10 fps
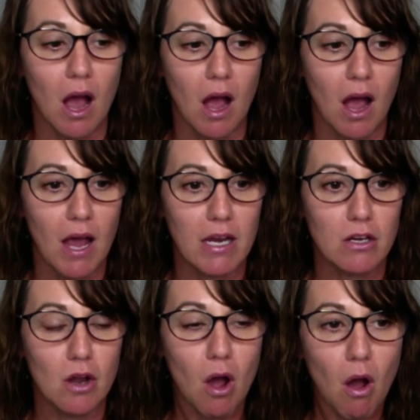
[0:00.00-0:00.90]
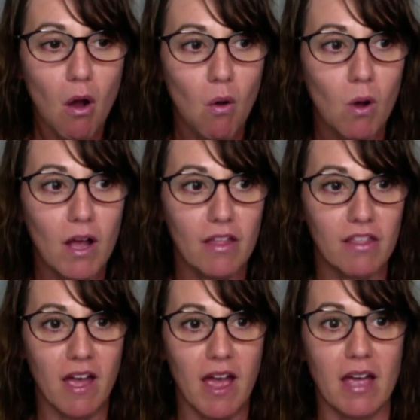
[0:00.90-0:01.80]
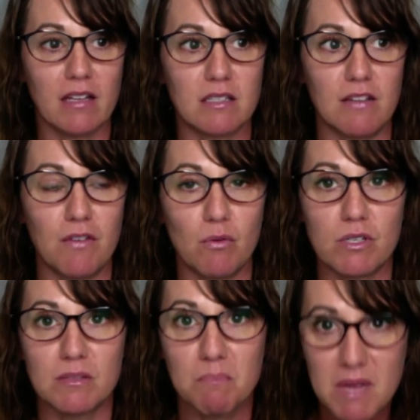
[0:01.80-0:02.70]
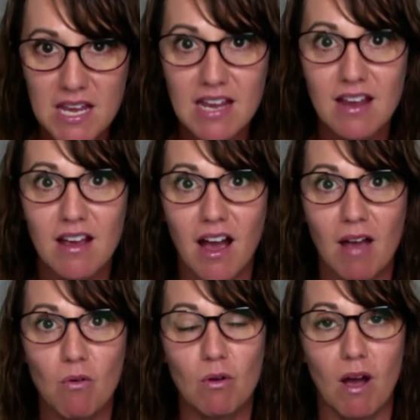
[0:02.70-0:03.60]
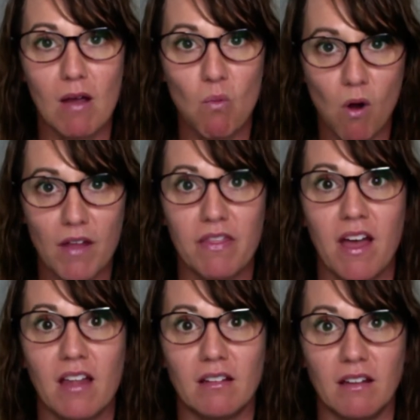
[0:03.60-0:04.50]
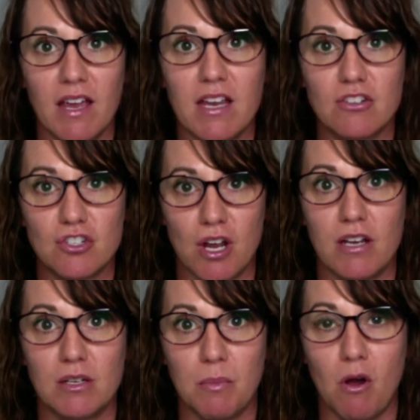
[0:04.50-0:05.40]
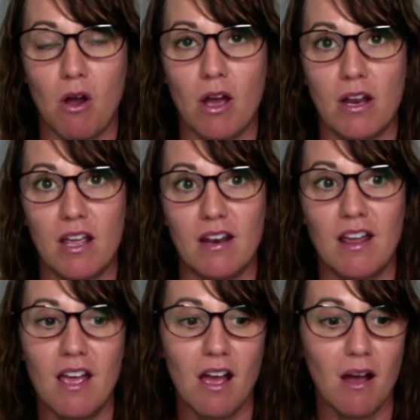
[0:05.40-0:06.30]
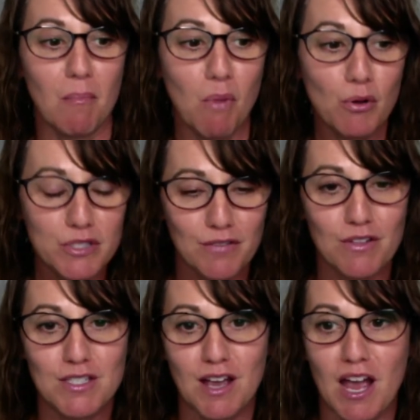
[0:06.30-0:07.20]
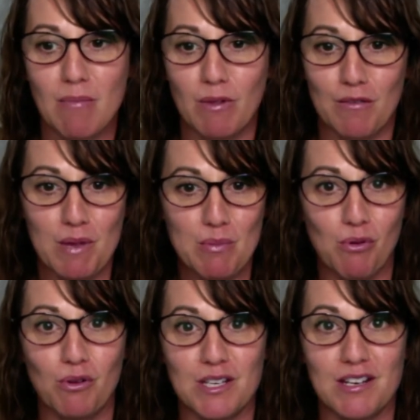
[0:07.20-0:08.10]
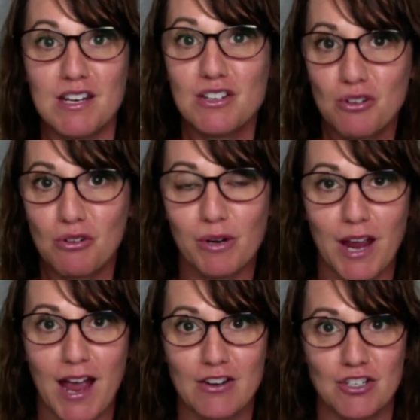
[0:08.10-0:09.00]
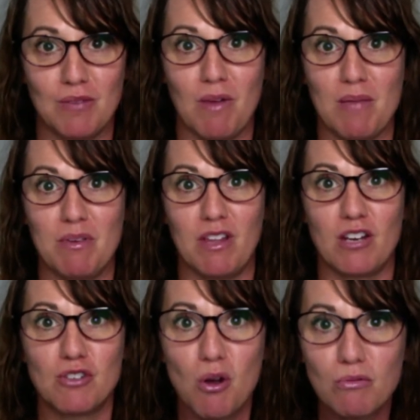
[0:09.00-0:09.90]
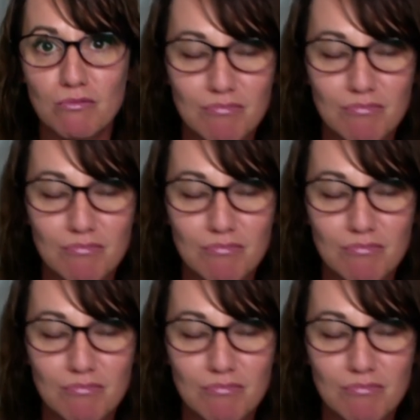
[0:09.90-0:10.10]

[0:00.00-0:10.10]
I know that if it was me, I want that light shined upon. And most of the time, like, people's initial reaction might be like, don't